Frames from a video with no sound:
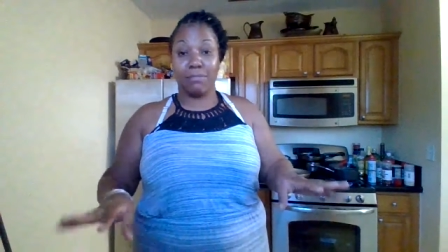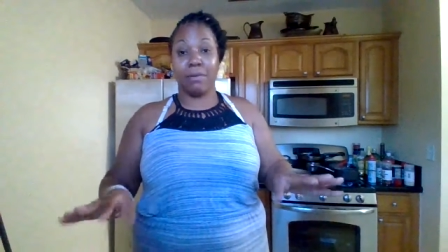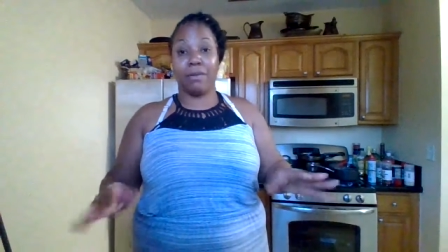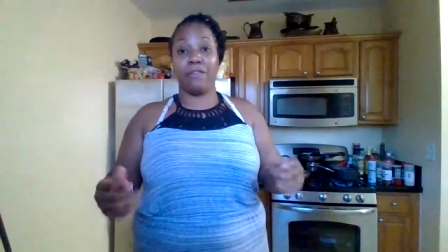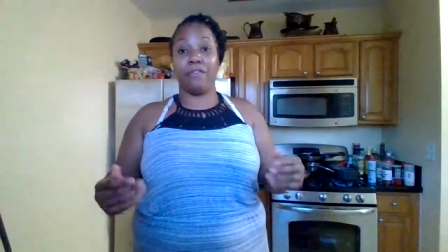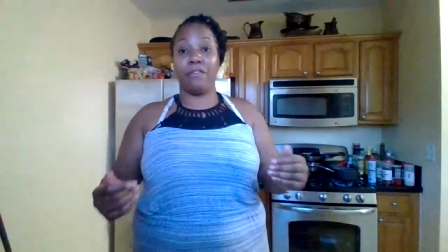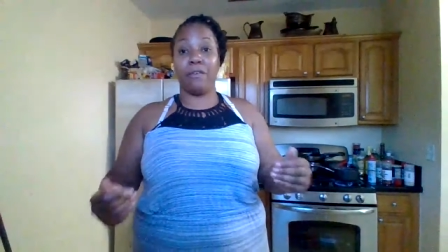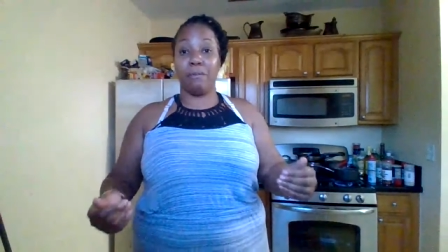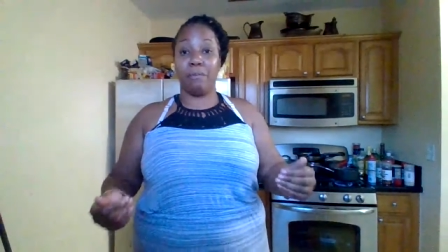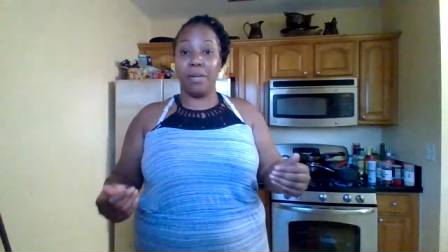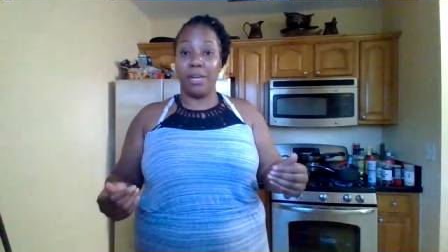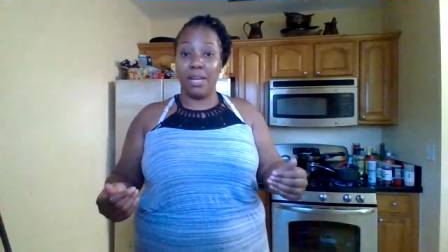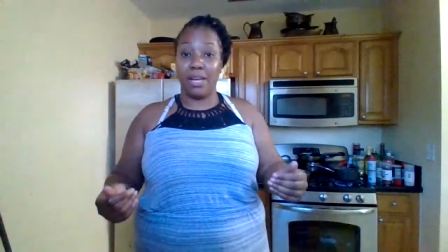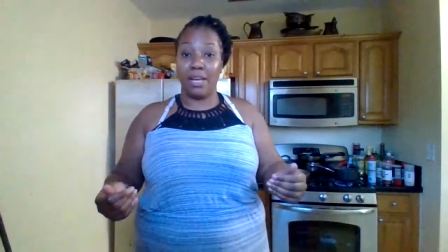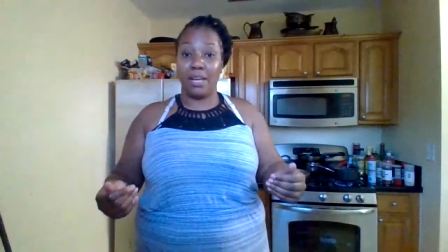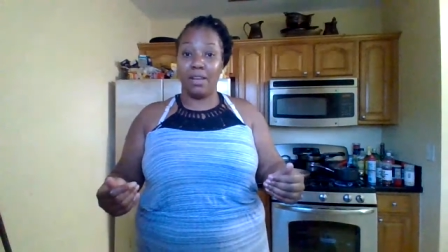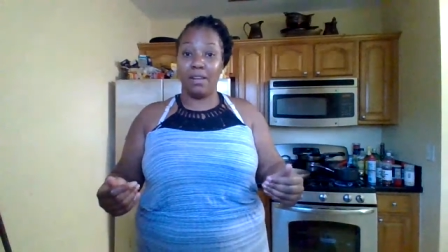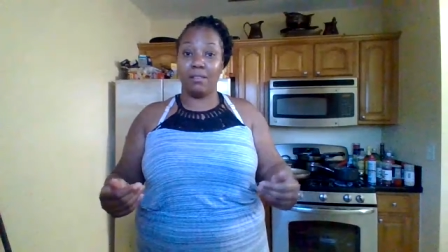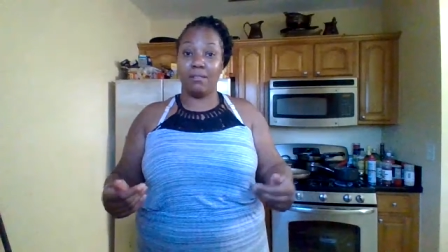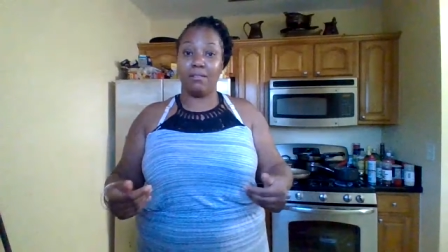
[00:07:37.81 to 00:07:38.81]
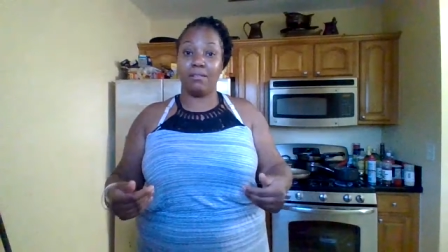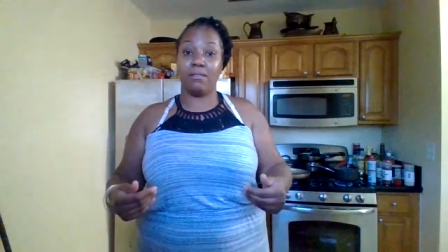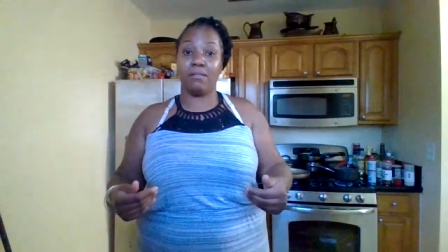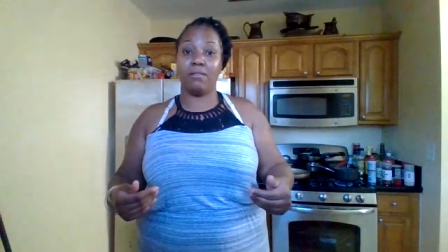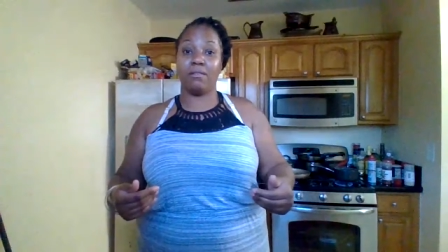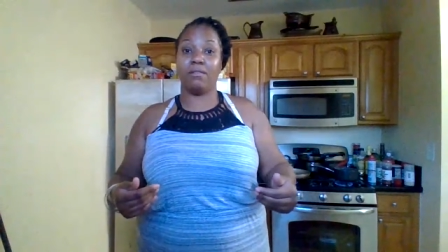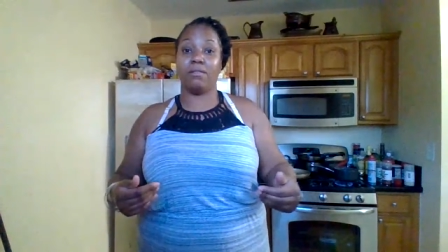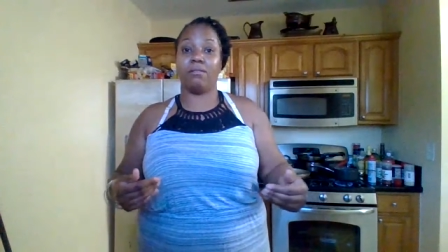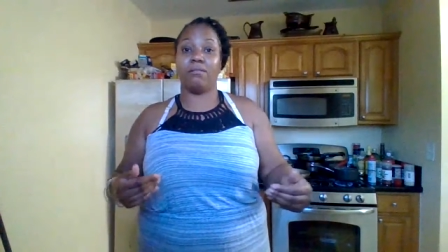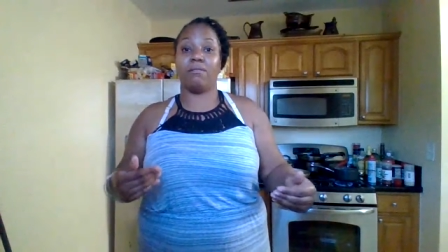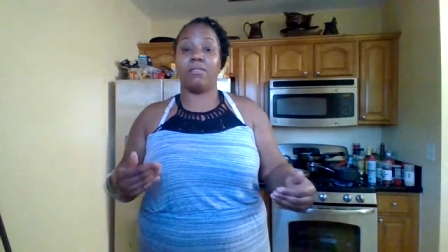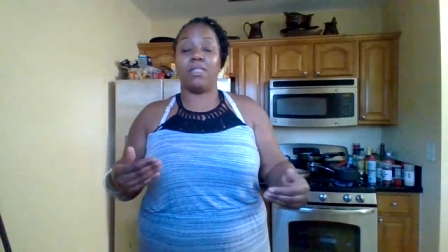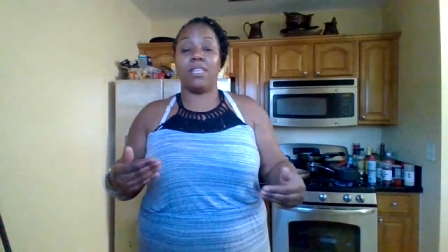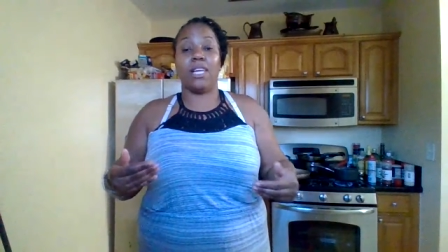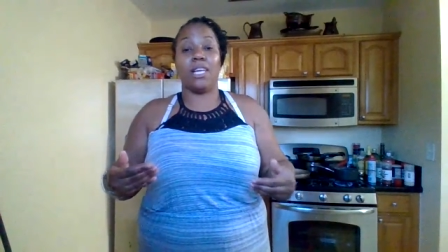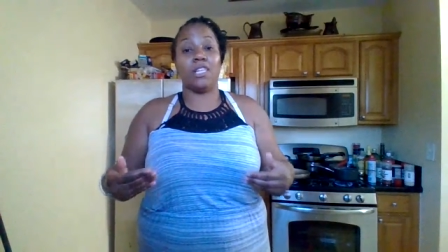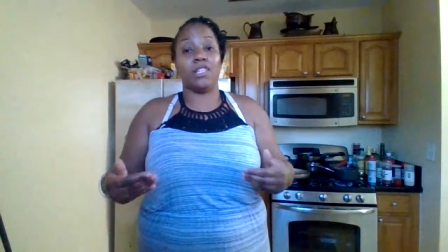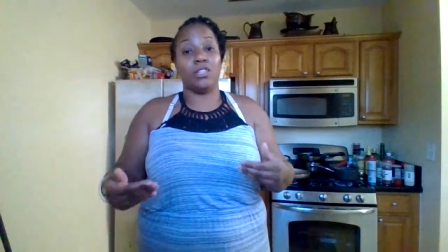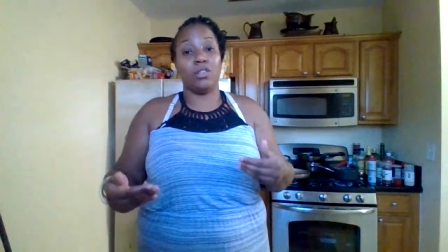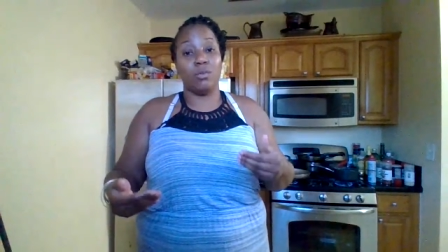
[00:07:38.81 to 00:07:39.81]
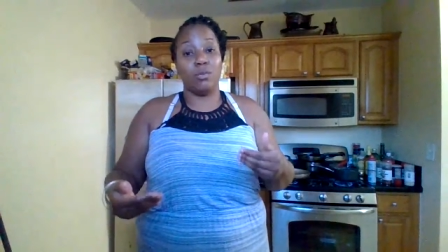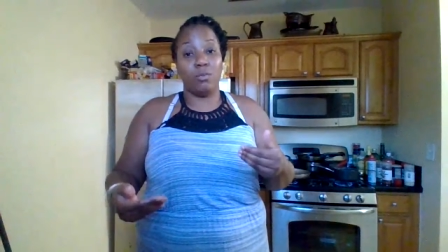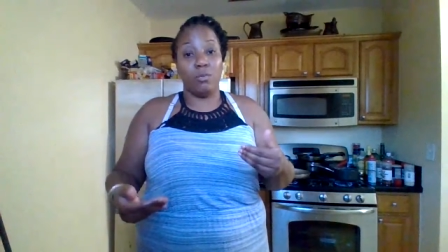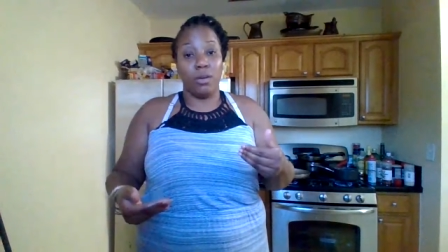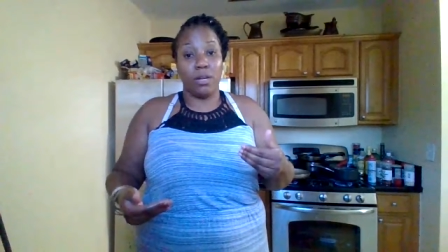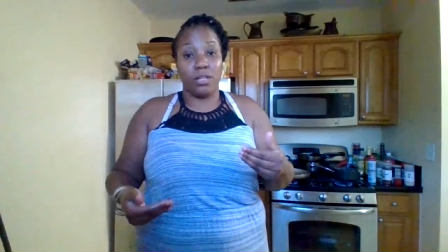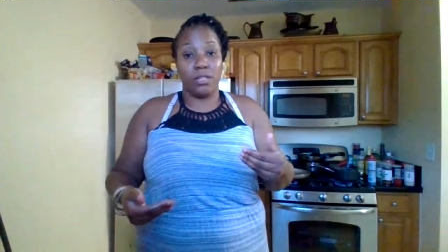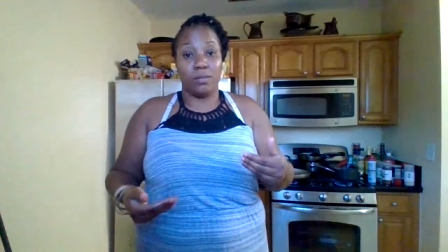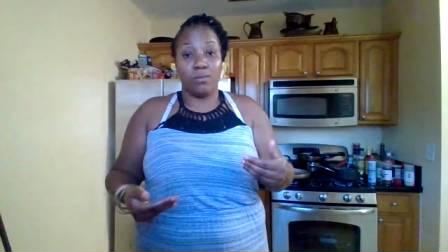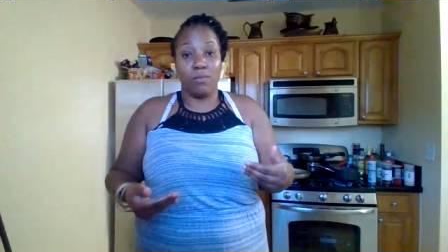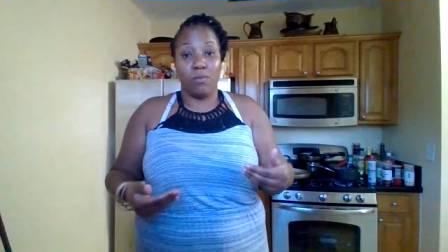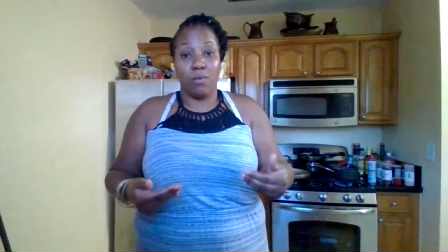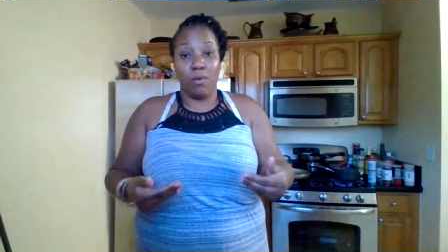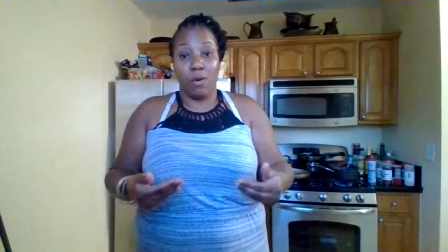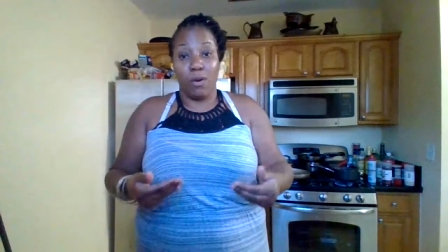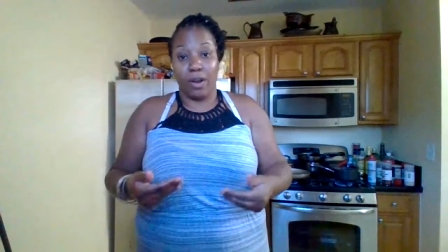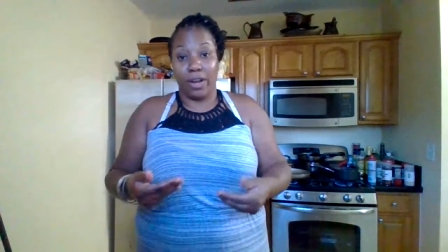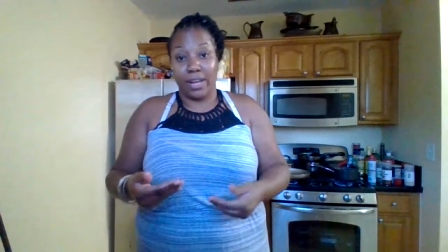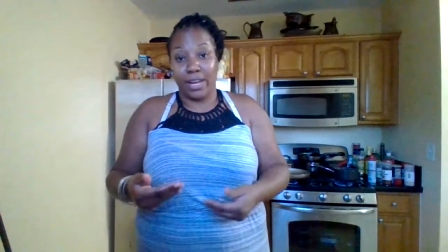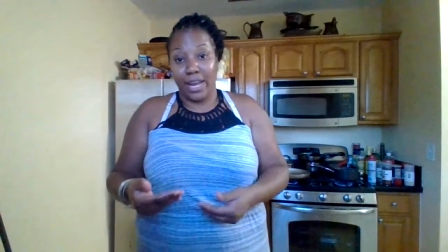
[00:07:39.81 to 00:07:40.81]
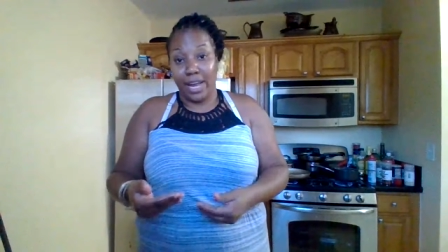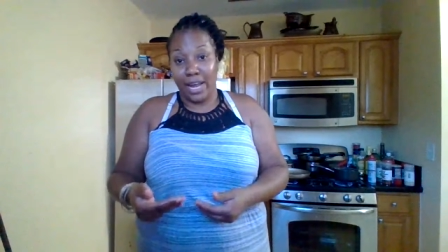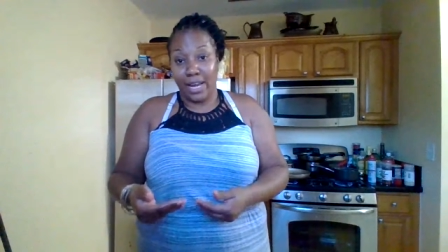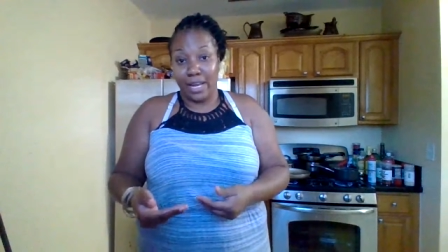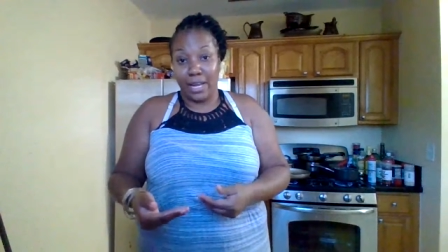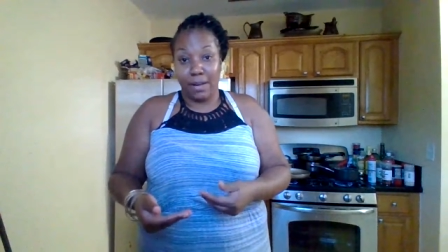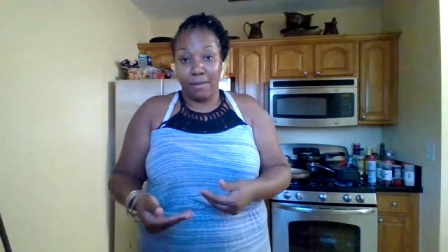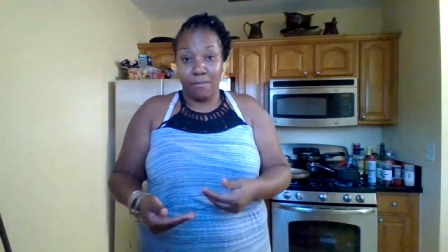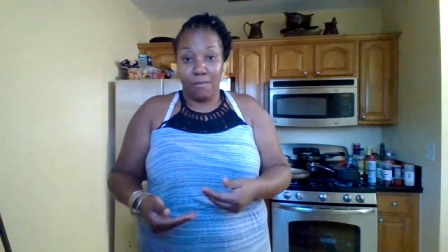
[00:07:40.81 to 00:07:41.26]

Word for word: But for me, sticking to what's more organic,